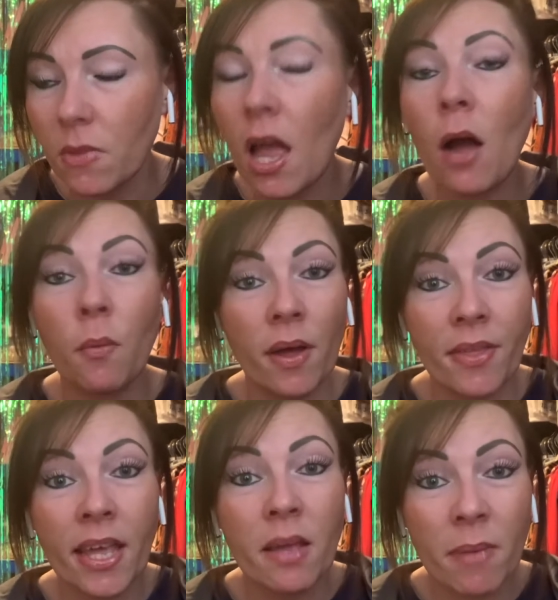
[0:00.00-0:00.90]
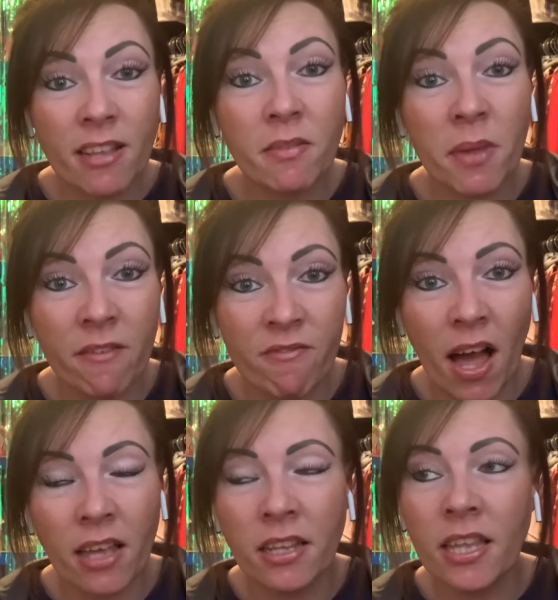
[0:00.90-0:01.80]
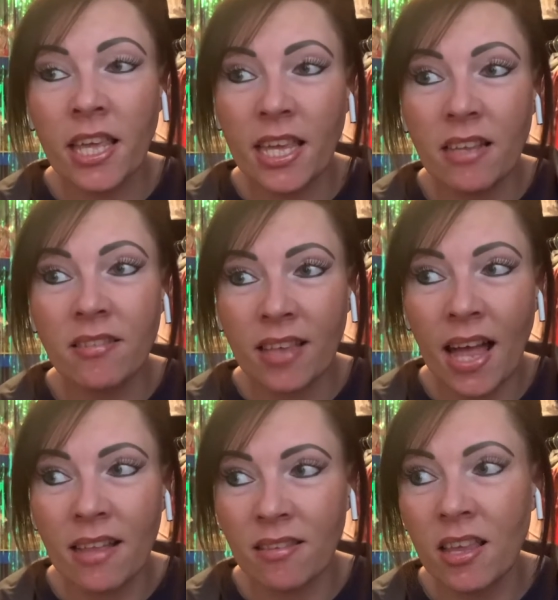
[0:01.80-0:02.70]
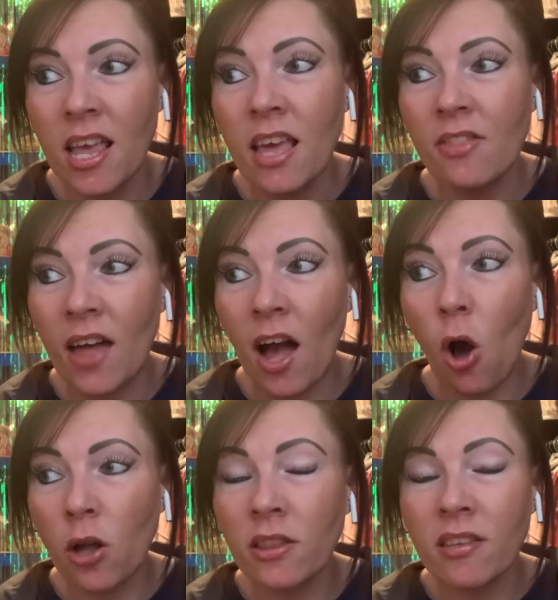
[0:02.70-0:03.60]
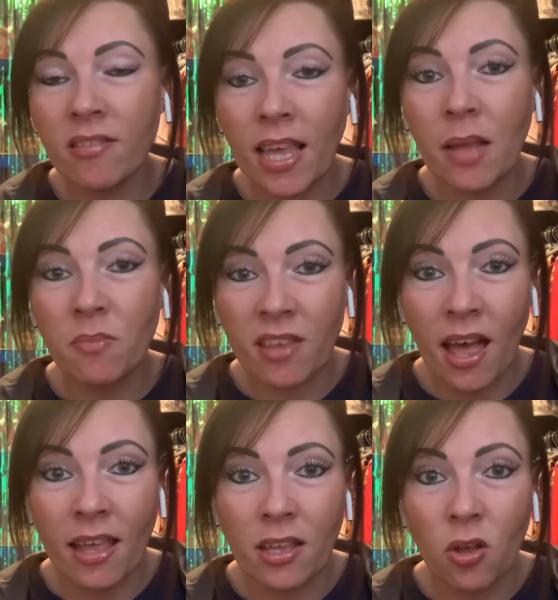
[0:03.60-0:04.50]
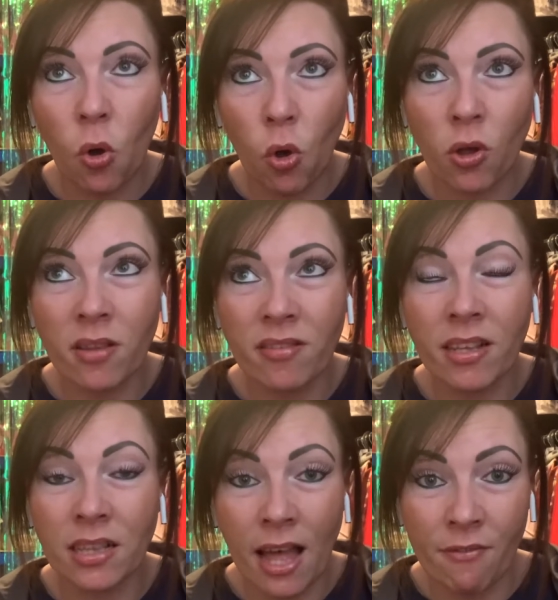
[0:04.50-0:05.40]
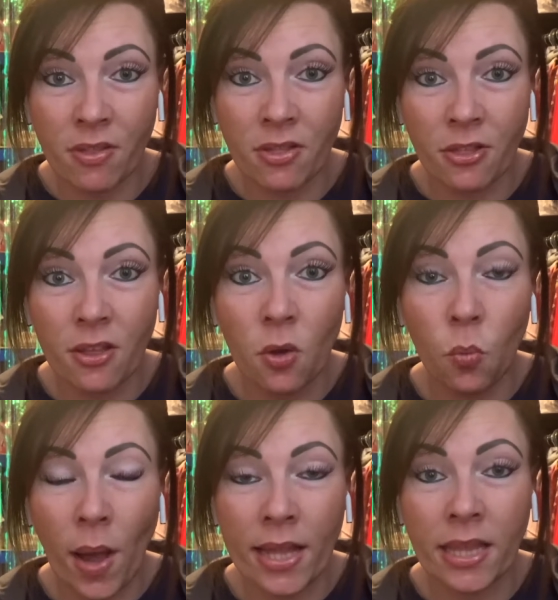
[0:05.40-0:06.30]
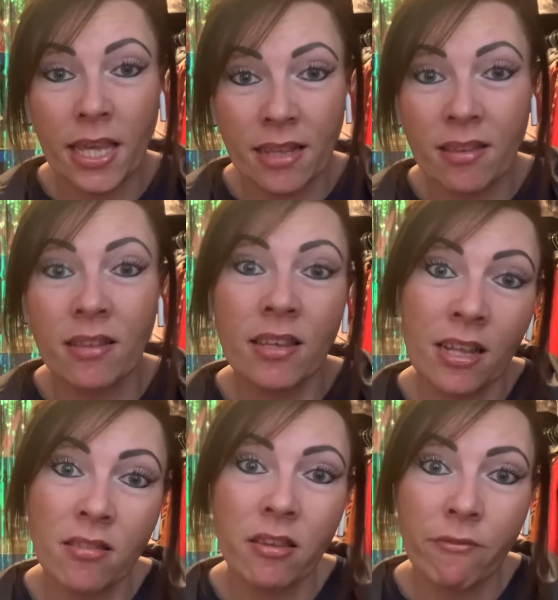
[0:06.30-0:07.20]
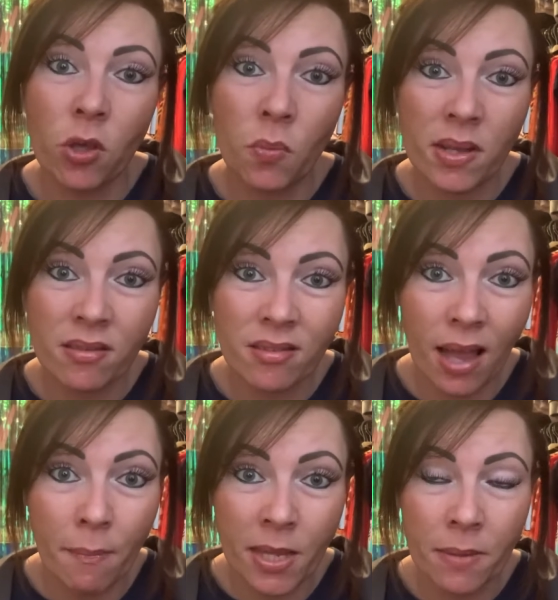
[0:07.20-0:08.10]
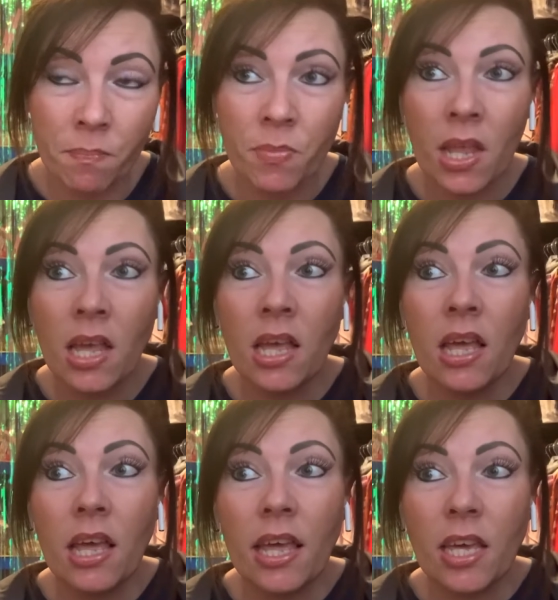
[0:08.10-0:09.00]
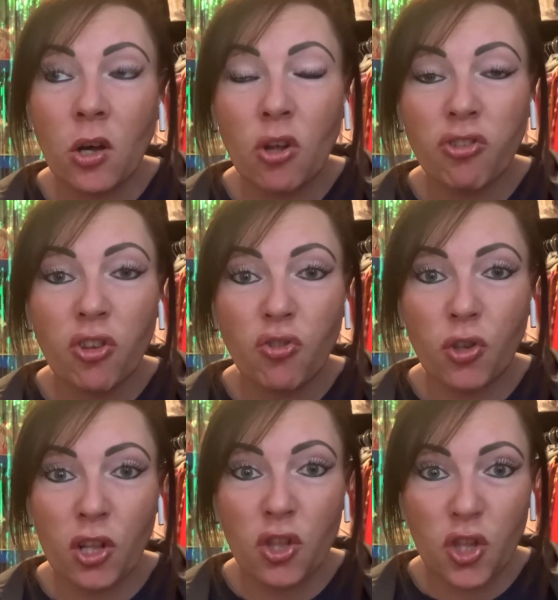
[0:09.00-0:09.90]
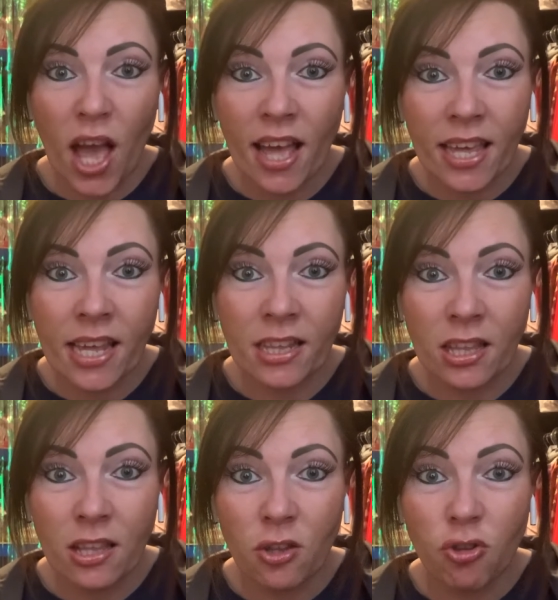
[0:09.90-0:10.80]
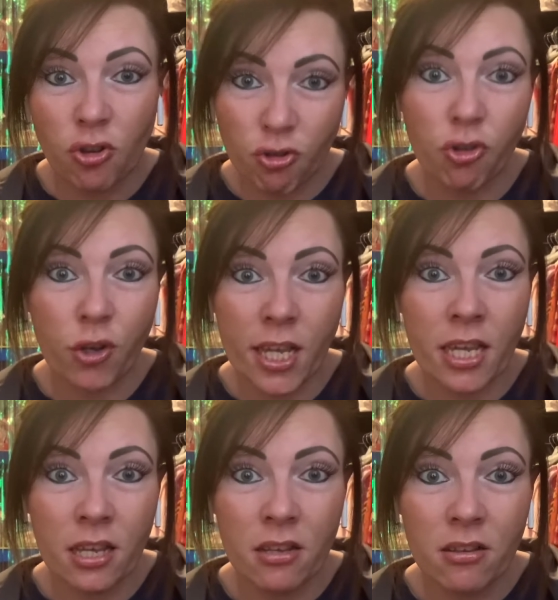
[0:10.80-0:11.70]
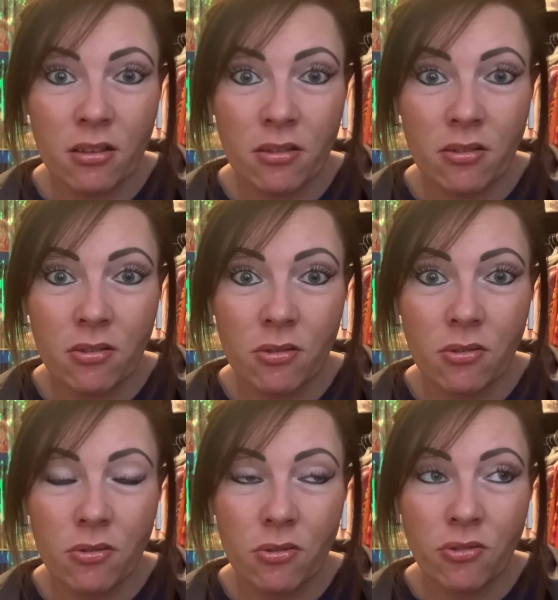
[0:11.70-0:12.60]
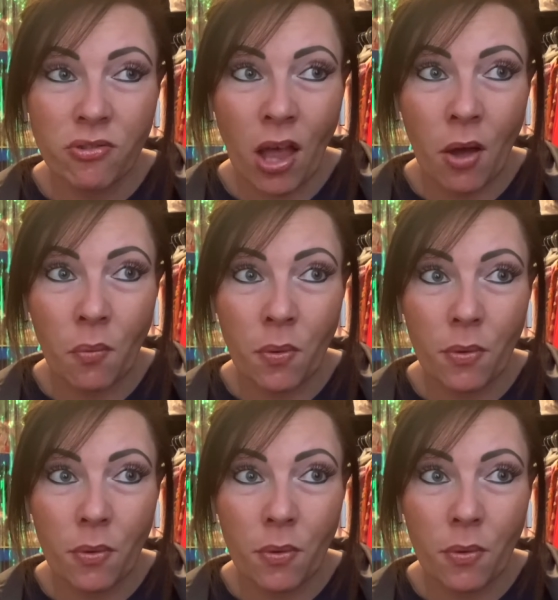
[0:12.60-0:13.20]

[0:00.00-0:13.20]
oh, I think it might have been Ryan, he said that on the same day, August 11th, when he did the interview with Sammy, he also done a check-in to Truckee. So,